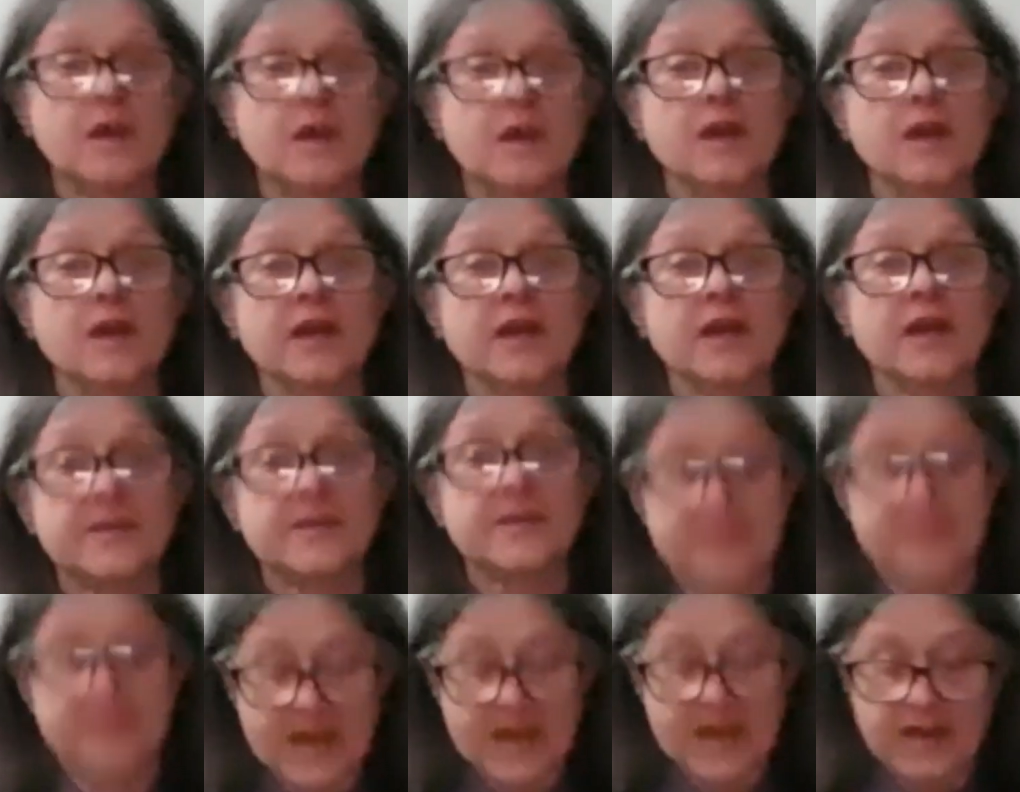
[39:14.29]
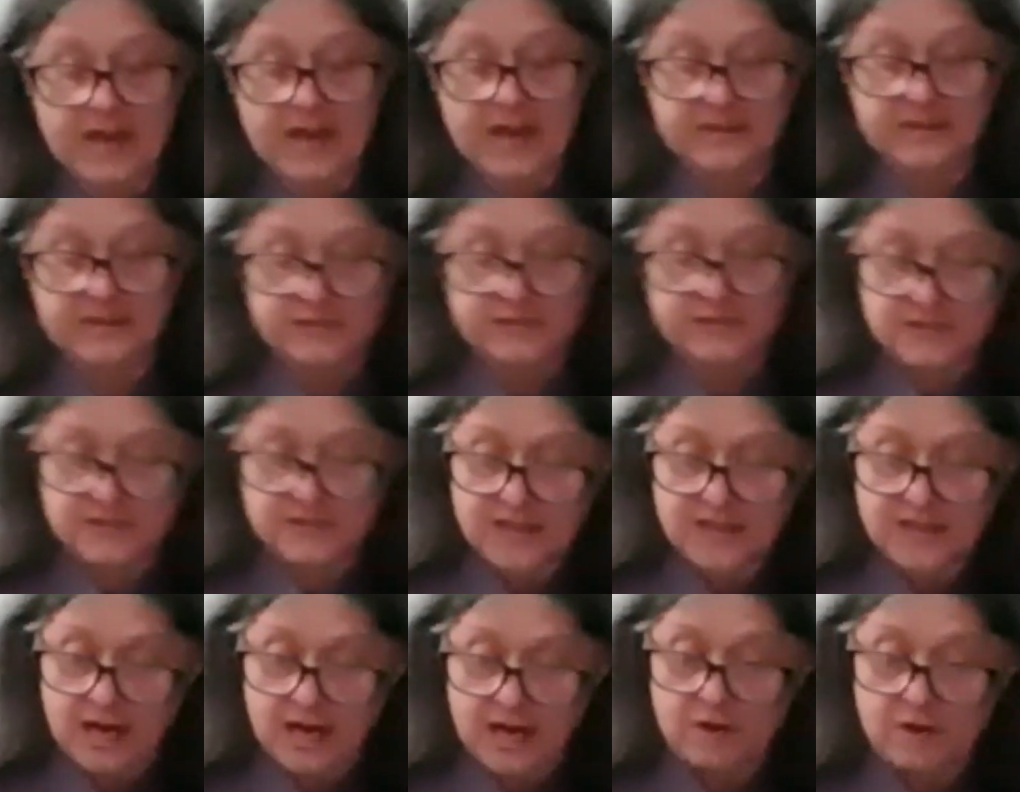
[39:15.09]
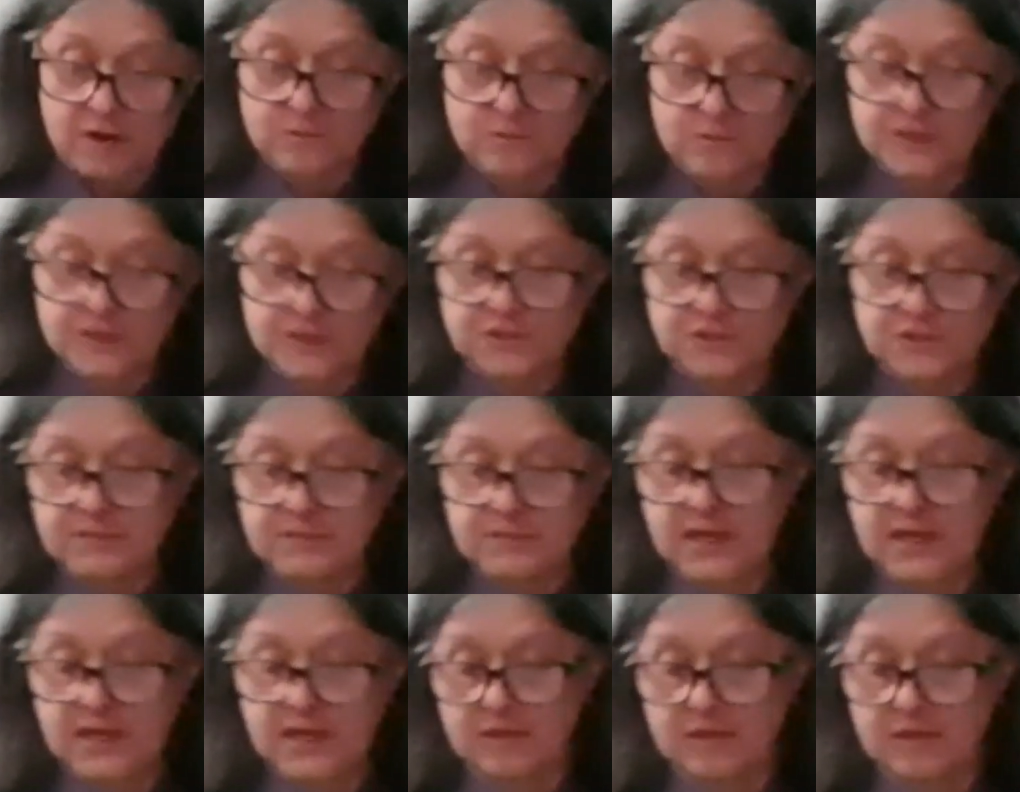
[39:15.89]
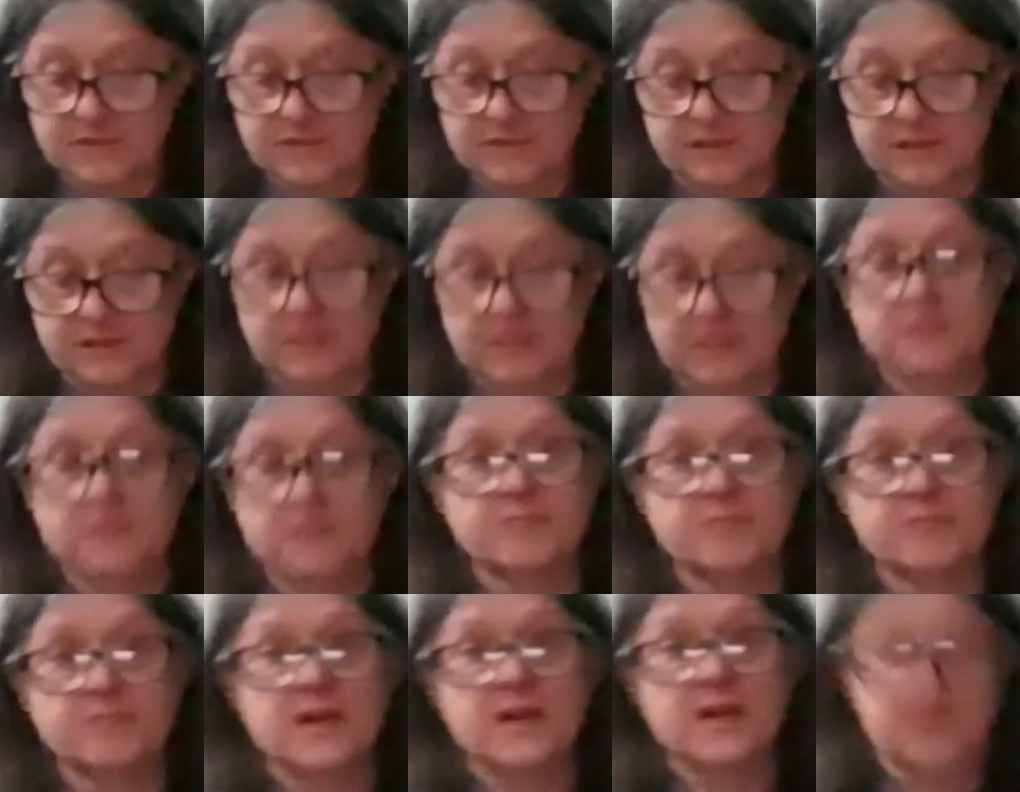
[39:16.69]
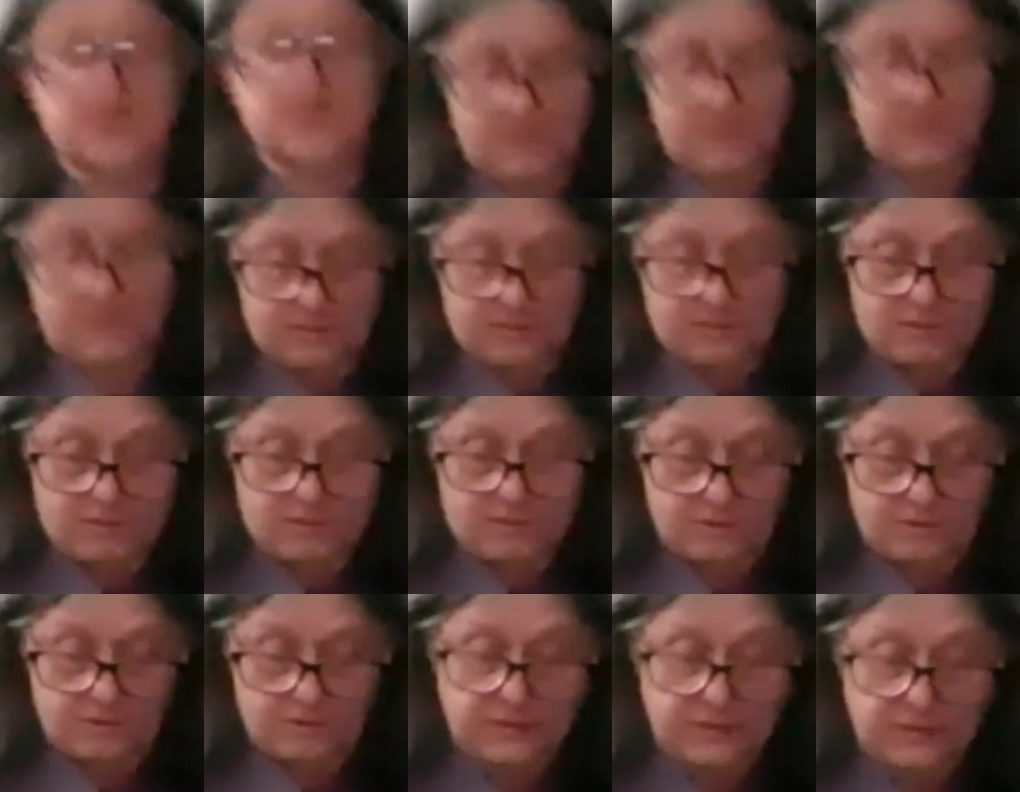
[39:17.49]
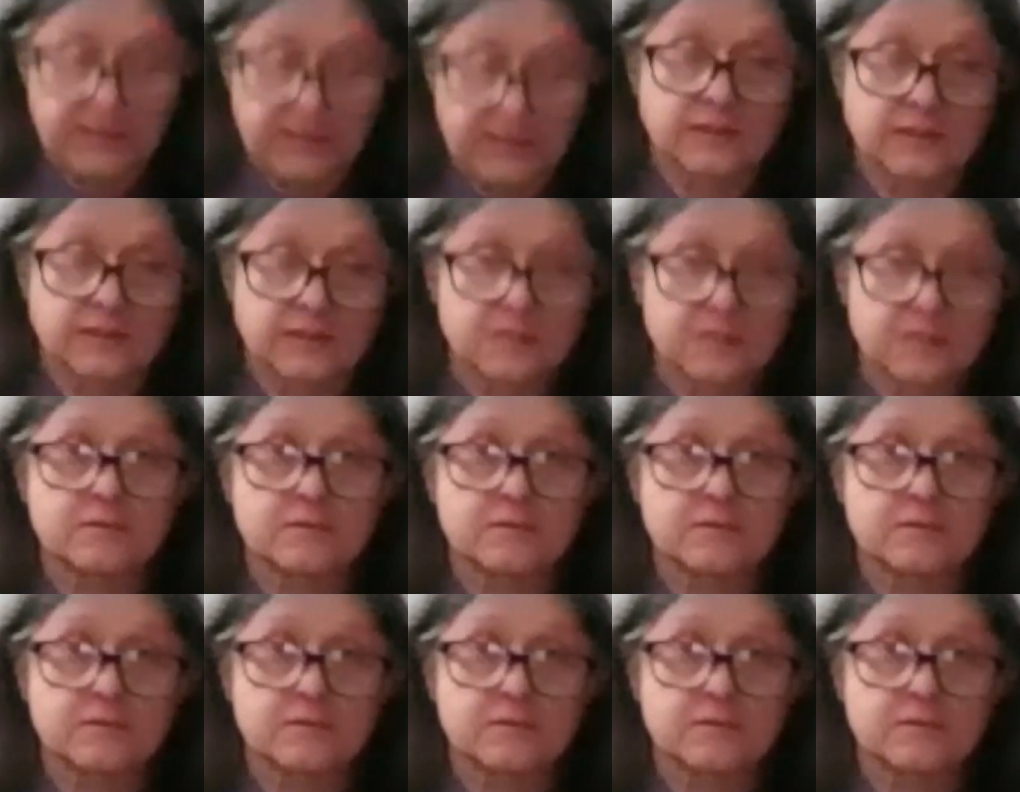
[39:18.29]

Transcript: And that is how a treehouse and compassion are linked.